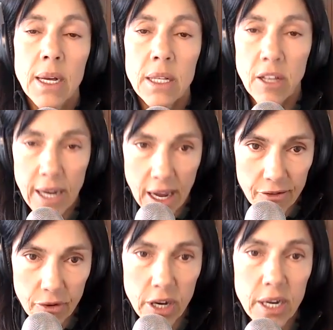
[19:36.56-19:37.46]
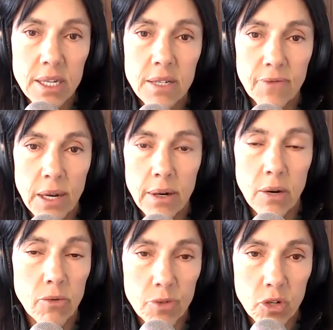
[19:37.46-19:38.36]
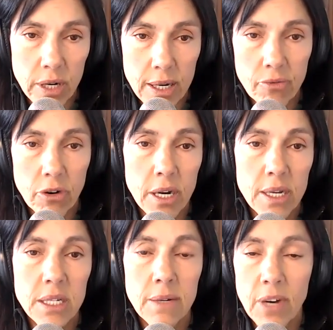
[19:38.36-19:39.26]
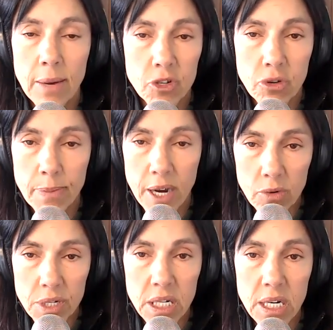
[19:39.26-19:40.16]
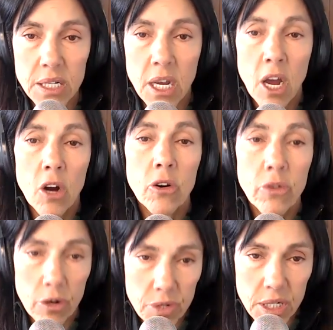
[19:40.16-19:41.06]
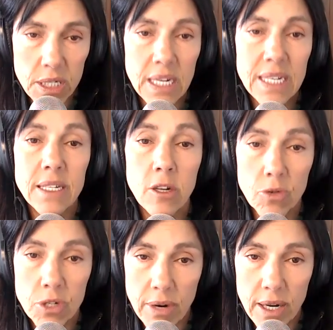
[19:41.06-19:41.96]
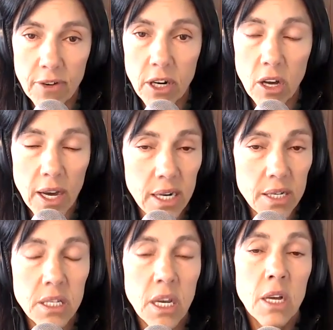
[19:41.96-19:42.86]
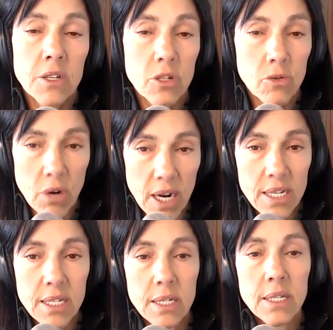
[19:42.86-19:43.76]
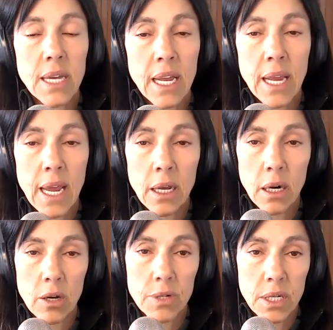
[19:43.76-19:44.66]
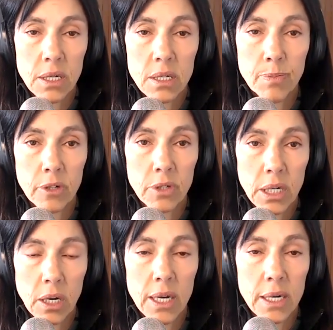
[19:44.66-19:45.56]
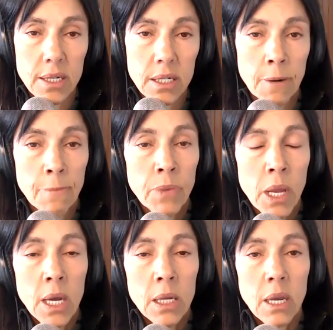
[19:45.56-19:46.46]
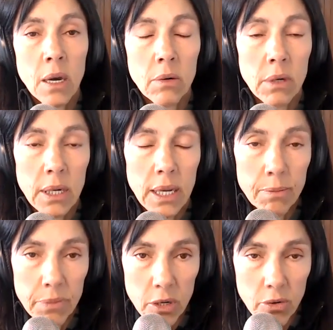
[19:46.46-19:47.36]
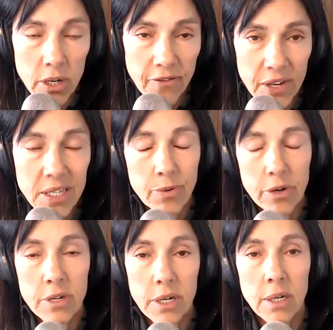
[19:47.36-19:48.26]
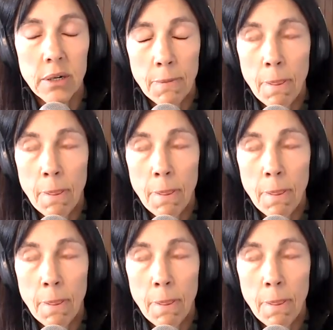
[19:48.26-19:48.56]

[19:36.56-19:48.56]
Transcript: like arthritis, rheumatoid arthritis, inflammatory bowel disease, Crohn's disease, and ulcerative colitis, psoriasis, and ankylosing spondylitis. Now, immune defense protein